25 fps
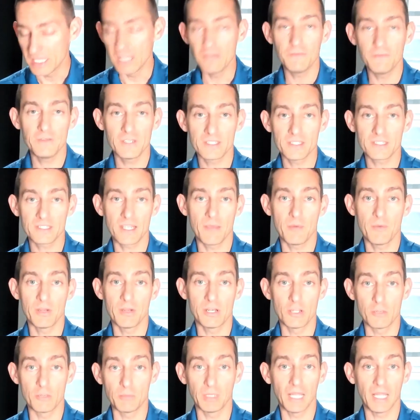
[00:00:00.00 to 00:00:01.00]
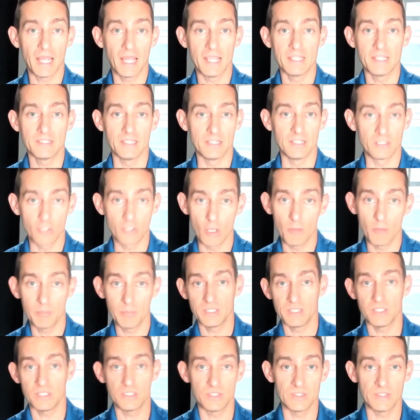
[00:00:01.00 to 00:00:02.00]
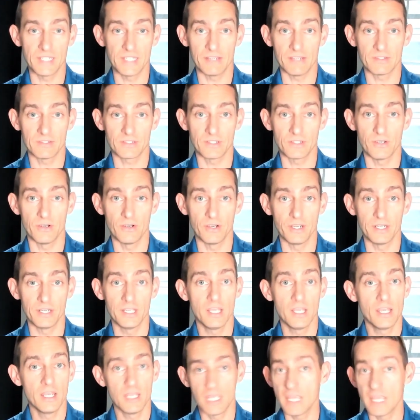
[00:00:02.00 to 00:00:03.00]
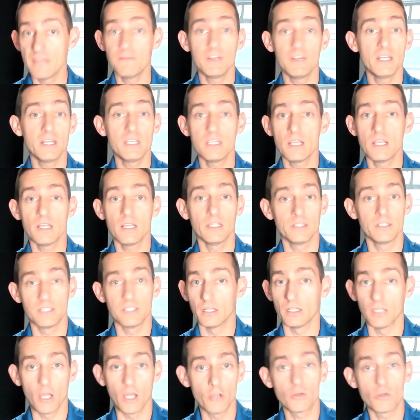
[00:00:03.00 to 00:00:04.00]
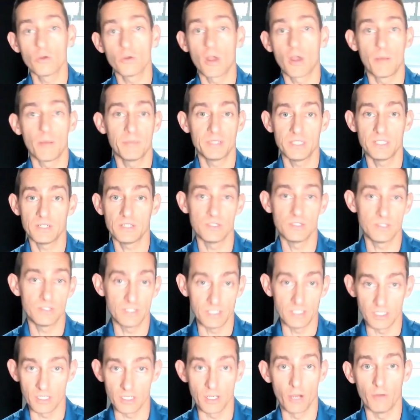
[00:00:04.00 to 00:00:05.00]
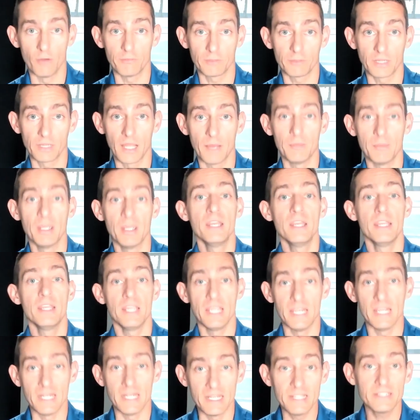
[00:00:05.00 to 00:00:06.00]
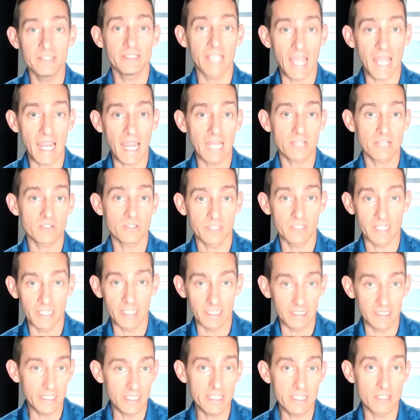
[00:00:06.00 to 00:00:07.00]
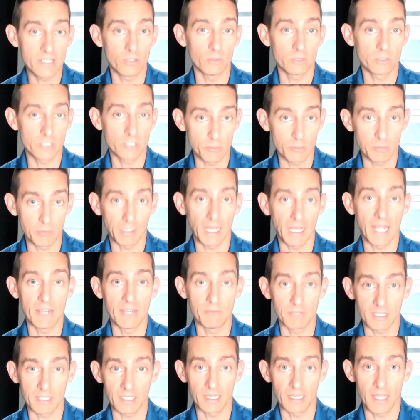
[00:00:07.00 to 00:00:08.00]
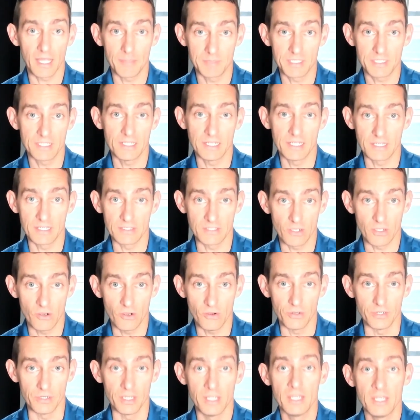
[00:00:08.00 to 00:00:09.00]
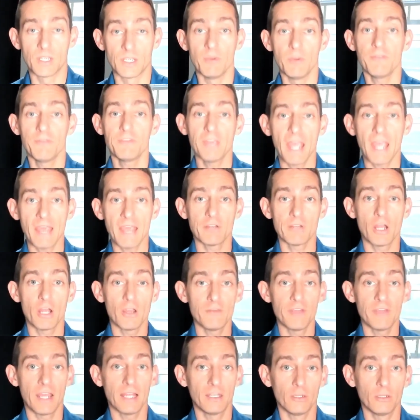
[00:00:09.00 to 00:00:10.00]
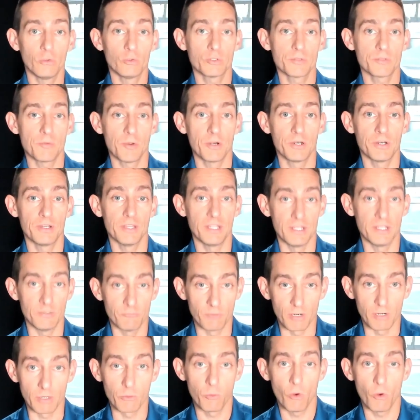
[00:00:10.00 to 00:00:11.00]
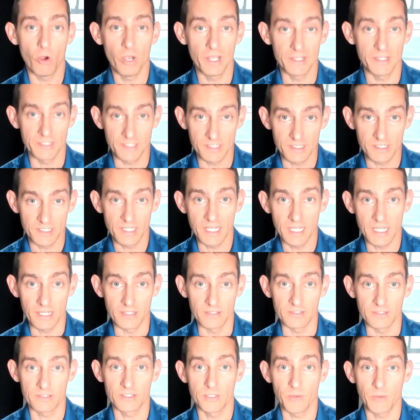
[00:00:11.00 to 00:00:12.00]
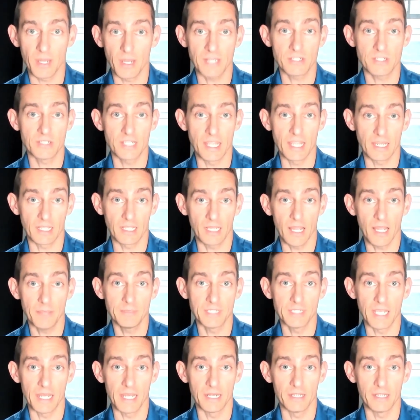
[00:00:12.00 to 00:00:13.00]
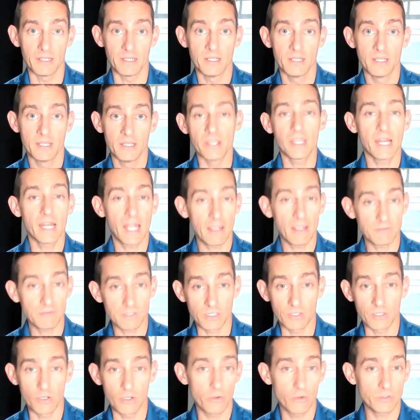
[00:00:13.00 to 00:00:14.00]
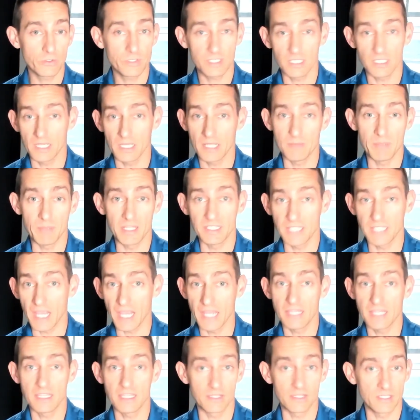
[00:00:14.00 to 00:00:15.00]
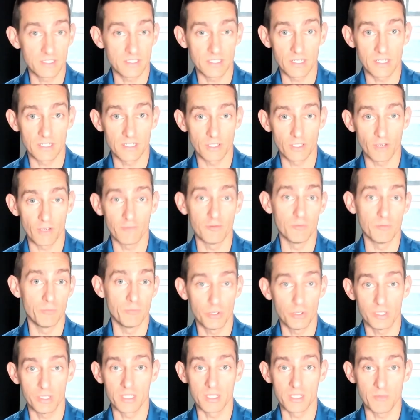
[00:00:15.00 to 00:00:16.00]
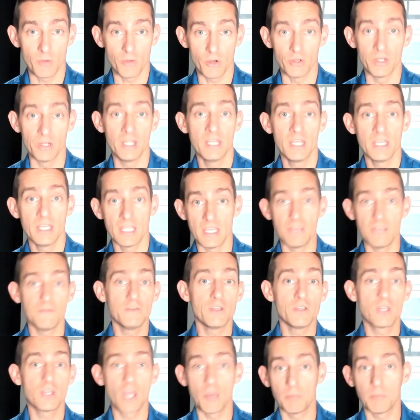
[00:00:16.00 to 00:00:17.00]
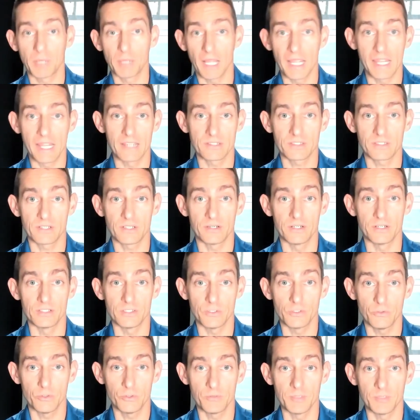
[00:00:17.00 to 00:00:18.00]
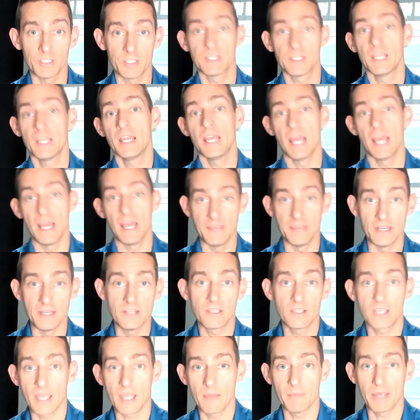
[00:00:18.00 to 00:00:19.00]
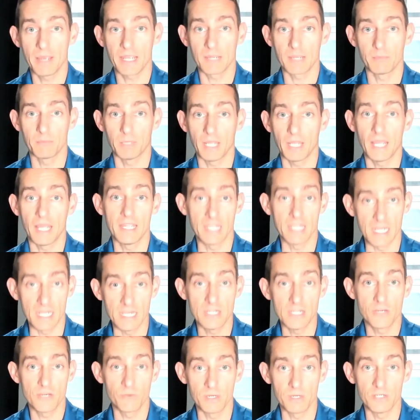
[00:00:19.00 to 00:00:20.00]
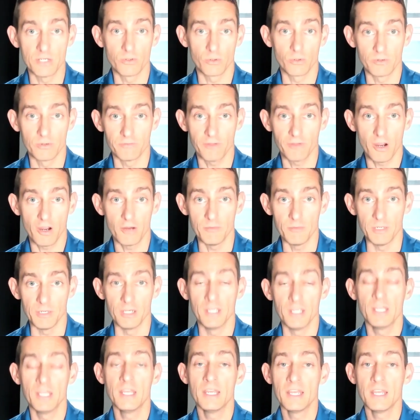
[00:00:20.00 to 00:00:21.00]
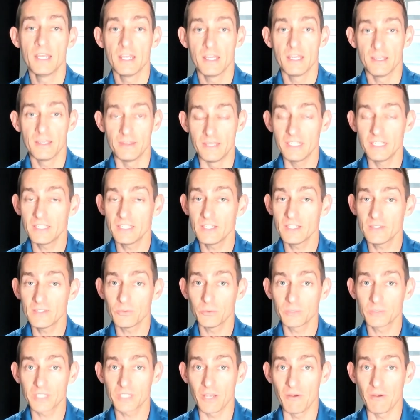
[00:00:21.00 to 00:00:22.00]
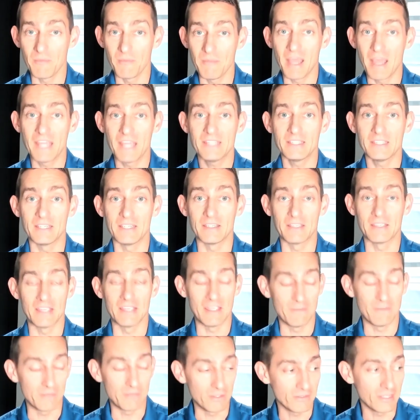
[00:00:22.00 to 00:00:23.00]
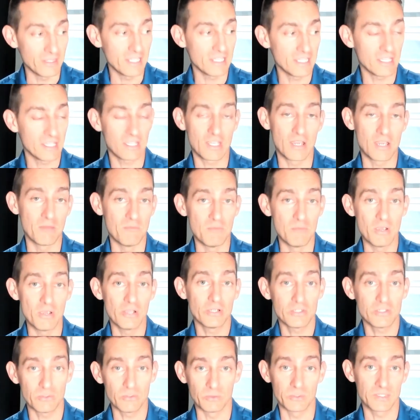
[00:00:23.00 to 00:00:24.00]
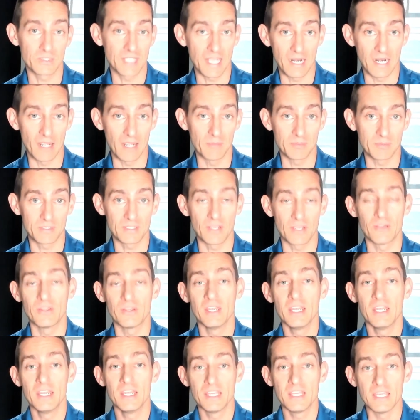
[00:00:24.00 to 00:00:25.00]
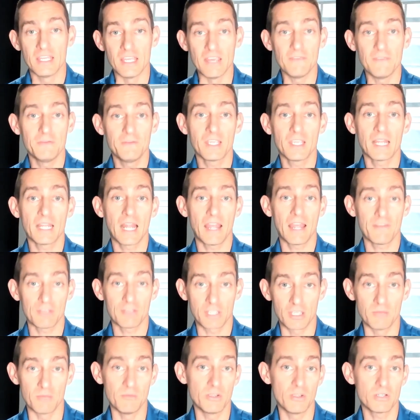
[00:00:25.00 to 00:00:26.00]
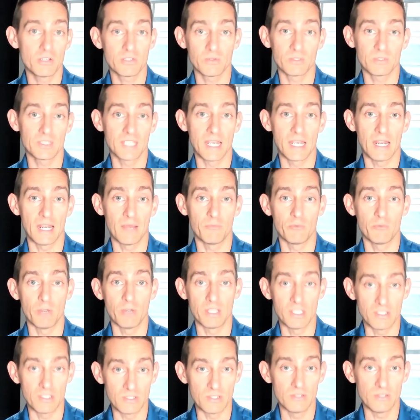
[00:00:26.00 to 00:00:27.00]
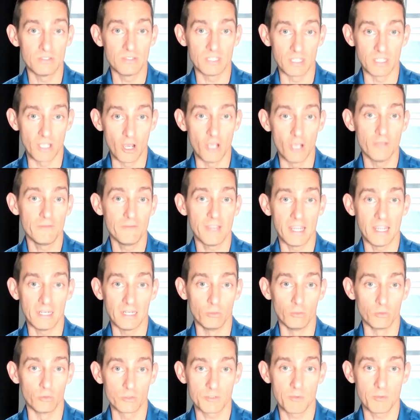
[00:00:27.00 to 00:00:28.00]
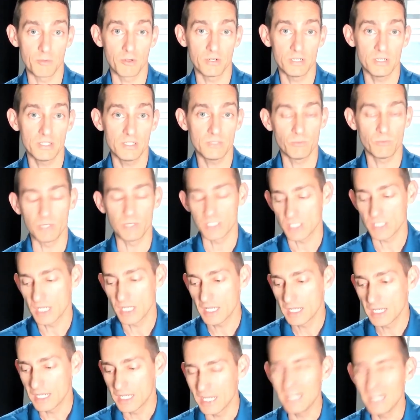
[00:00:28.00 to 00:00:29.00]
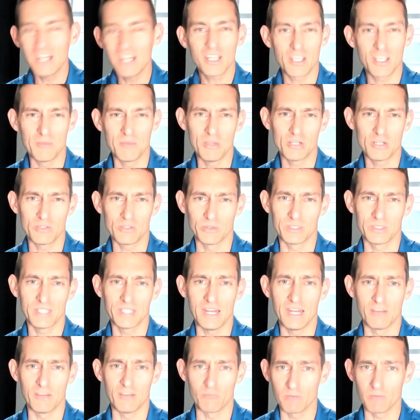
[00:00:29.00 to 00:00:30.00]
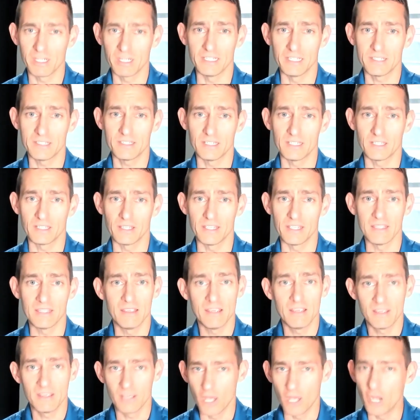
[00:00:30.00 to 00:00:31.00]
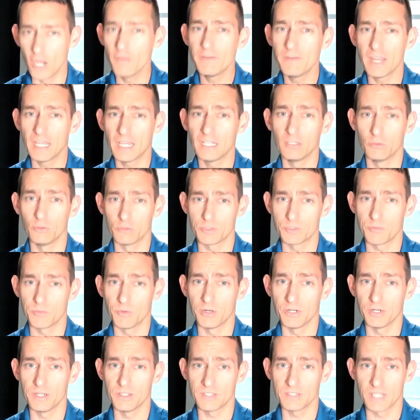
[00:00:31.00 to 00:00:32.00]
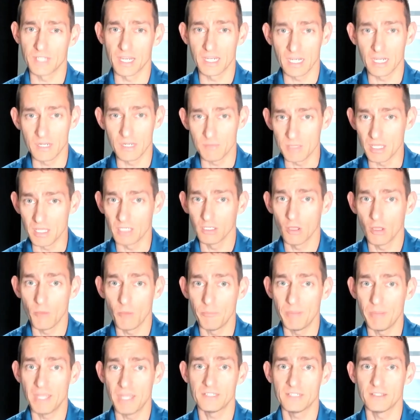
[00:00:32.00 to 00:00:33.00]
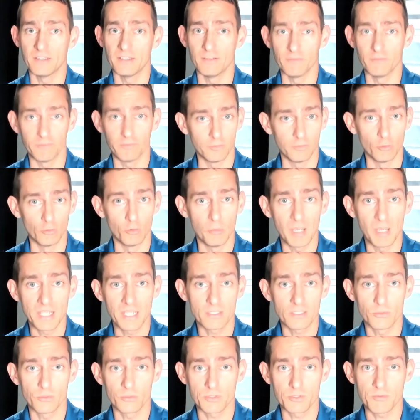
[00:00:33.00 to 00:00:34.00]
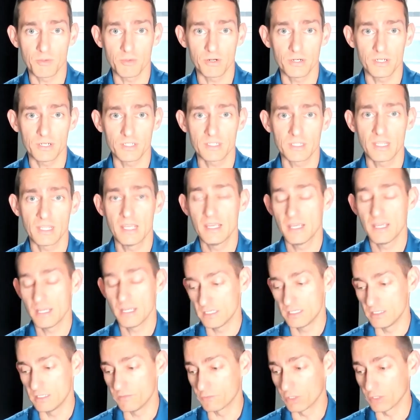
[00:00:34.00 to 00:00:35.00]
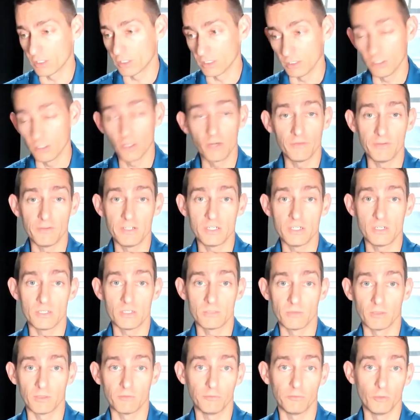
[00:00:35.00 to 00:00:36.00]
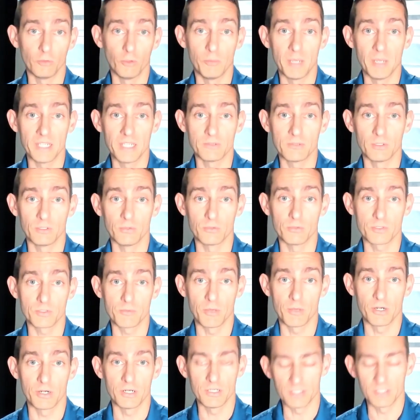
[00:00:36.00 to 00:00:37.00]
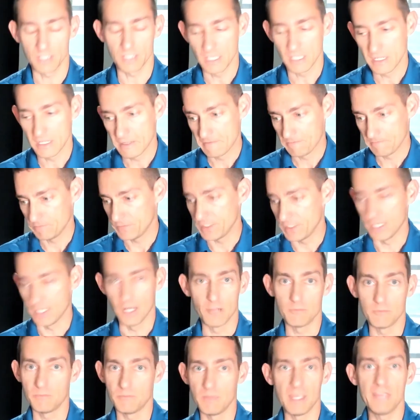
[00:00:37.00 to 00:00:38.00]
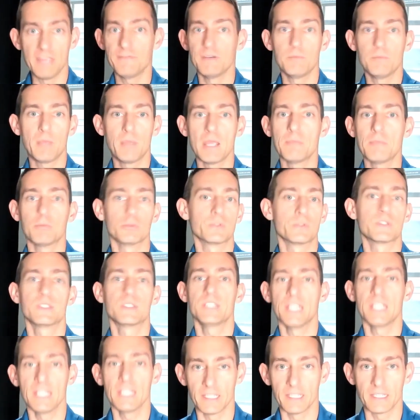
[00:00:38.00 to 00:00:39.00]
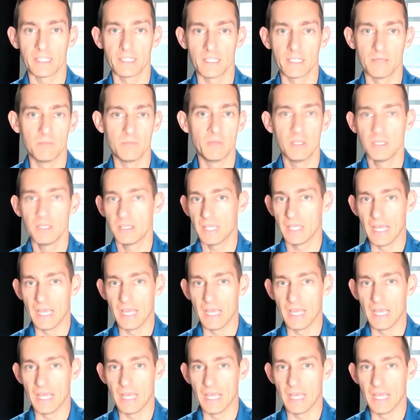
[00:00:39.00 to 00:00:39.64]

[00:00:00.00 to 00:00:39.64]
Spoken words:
if you're someone who plays in competitions outside, even in your local competitions at your golf club, it is actually illegal to play with club stickers on. So if you have an overhead launch monitor that requires stickers to actually get club data, you're going to have to constantly be taking the stickers off and putting them on if you go play outside in tournaments and then you come back and play in your indoor environment. This is also amazing if you think commercial setups. So if you're going to have a commercial setup where you're using overhead launch monitors, which in a commercial setting, realistically, overhead launch monitors are going to be a lot better than floor-based launch monitors. You've got a lot of issues with floor-based launch monitors, you know, even people stealing them,